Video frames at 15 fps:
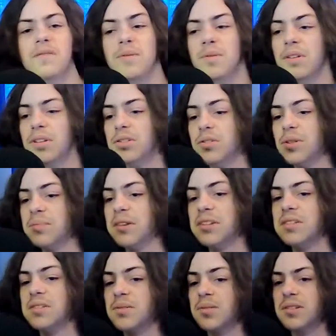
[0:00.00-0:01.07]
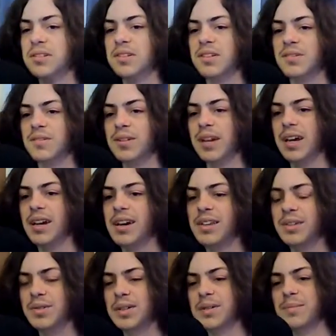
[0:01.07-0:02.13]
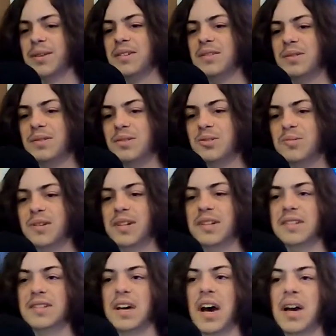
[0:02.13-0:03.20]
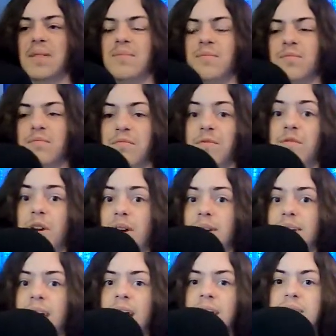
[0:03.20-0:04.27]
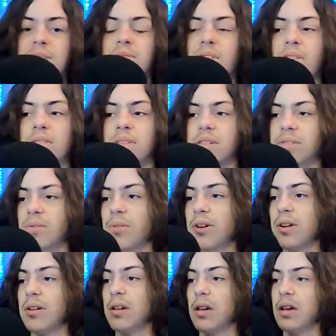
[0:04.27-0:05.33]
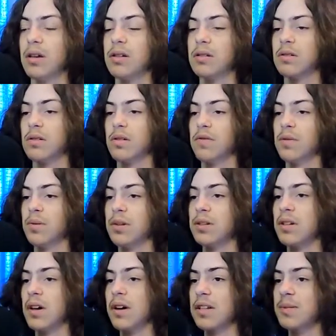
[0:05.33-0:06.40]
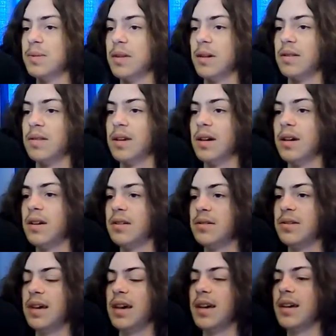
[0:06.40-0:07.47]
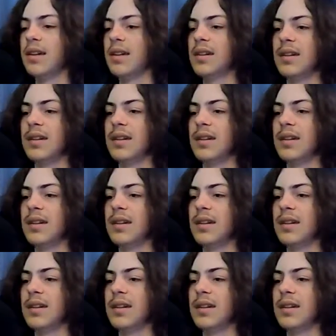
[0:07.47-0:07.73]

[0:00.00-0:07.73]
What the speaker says: you want to join my Discord server, and I highly recommend you do because I'm very active on Discord. So if you want to talk to me on there, you can.